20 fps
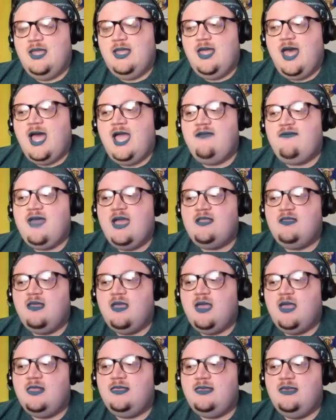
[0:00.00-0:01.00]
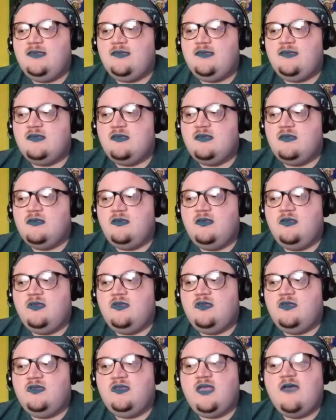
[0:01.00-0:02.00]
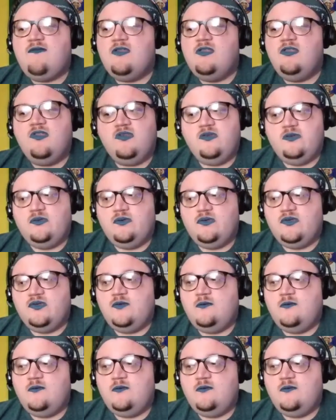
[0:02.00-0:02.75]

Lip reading: I've had at least 7 students